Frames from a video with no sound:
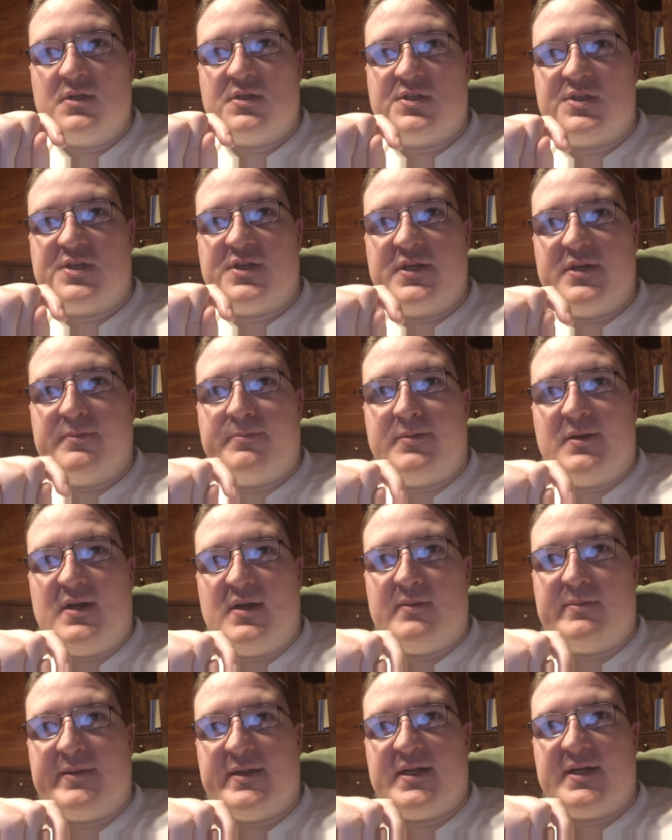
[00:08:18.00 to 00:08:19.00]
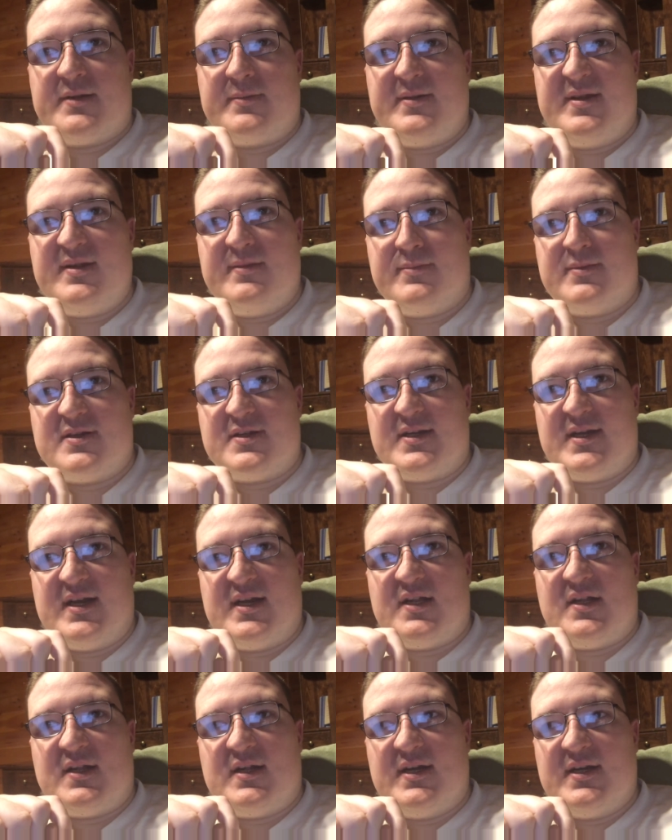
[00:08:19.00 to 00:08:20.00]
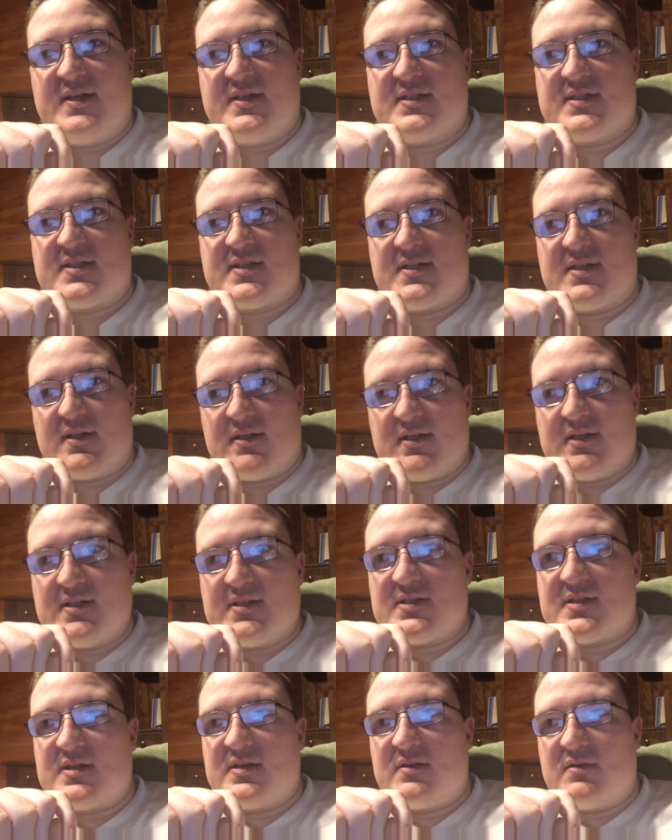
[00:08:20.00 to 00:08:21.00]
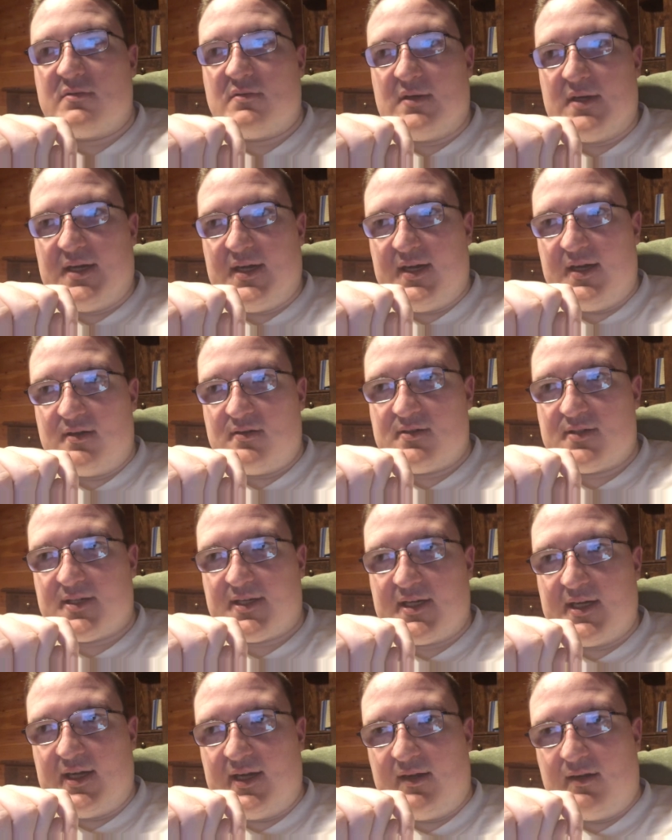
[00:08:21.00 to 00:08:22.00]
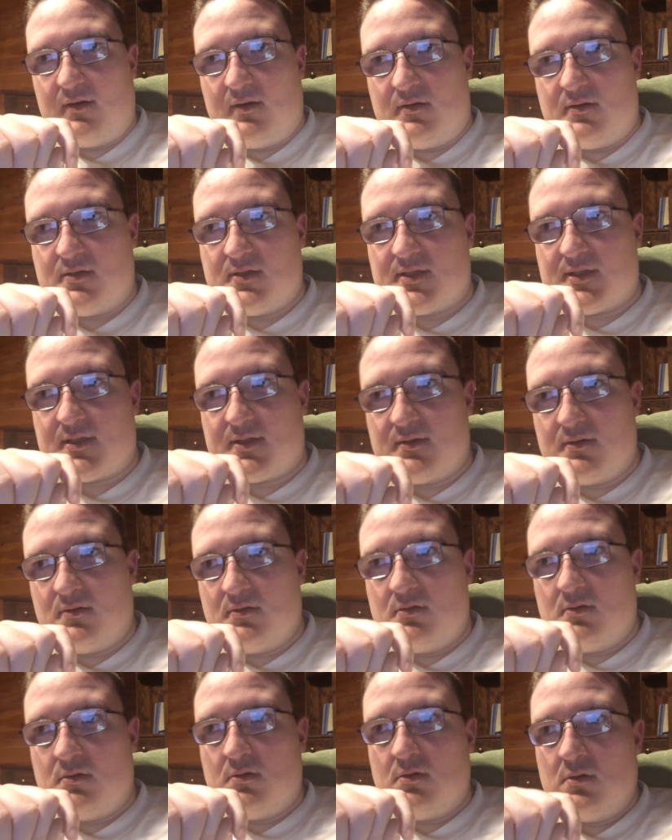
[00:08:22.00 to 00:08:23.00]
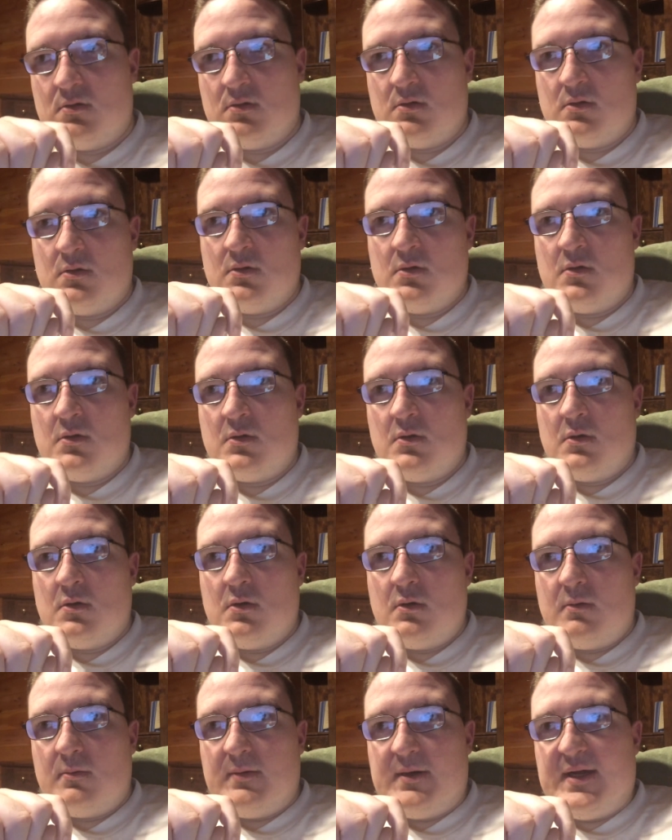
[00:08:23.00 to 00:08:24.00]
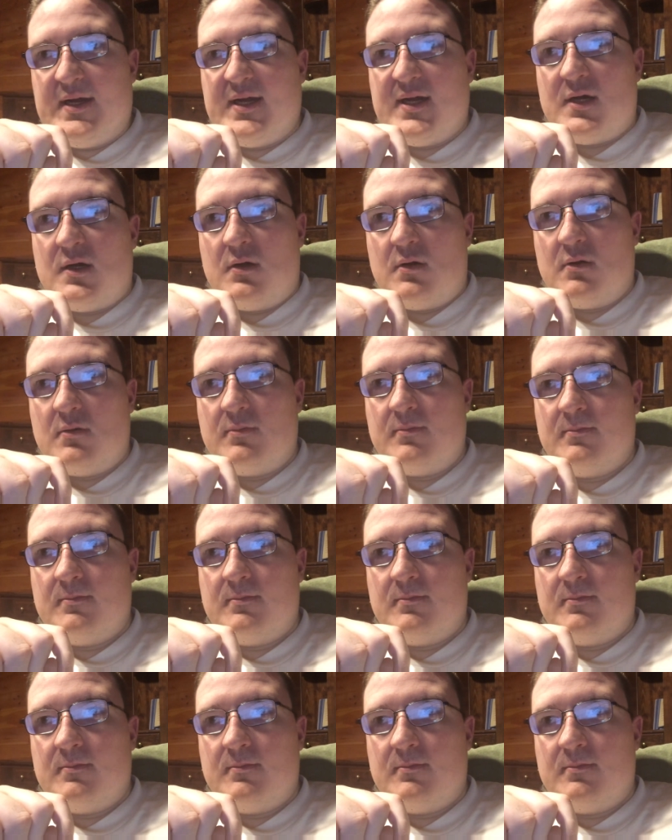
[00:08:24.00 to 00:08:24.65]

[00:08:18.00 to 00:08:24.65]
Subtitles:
to public people that likes to listen to radio scanners. Well,